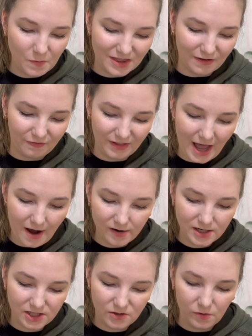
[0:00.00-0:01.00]
with the
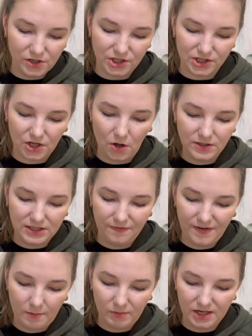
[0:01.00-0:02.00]
Flowers, which is Costa
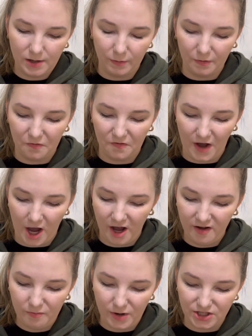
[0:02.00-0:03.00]
Family number
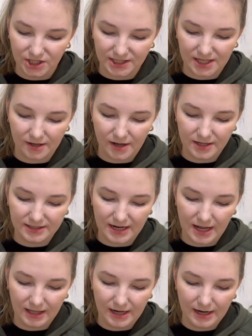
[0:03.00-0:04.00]
5 by Jessica
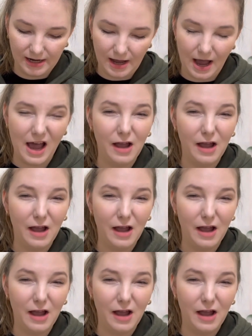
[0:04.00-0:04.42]
Gadziala.